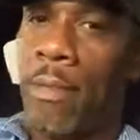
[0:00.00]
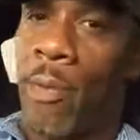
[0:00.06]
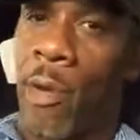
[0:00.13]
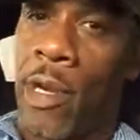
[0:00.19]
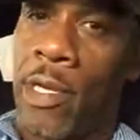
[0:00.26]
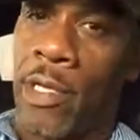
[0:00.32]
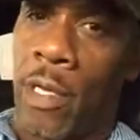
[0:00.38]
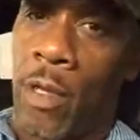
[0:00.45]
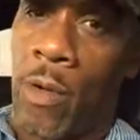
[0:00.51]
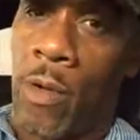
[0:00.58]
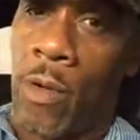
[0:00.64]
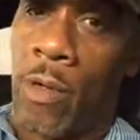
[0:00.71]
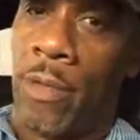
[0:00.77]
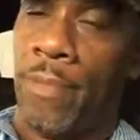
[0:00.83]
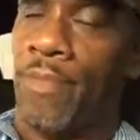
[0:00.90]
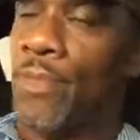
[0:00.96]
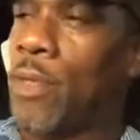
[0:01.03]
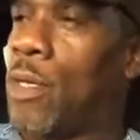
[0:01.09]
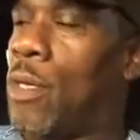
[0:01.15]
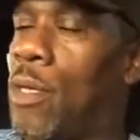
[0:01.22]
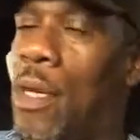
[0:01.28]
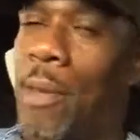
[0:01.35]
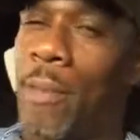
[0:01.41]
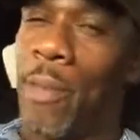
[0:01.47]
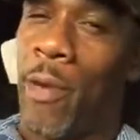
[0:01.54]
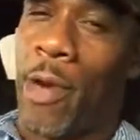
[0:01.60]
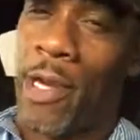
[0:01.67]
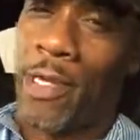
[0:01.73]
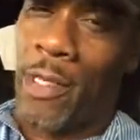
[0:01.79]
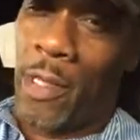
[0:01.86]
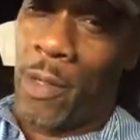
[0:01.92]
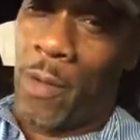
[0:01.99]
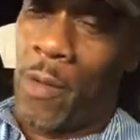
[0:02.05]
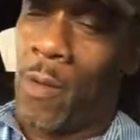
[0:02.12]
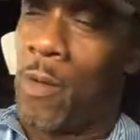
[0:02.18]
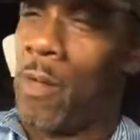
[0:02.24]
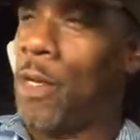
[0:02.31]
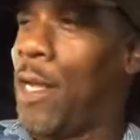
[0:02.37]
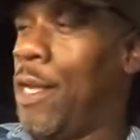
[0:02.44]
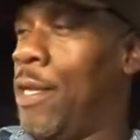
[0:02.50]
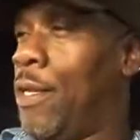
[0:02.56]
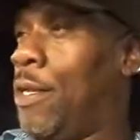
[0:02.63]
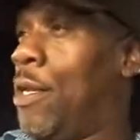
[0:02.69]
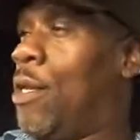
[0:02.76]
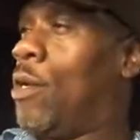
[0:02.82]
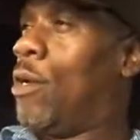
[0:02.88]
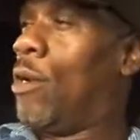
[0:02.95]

Praise the Lord. Praise the Lord and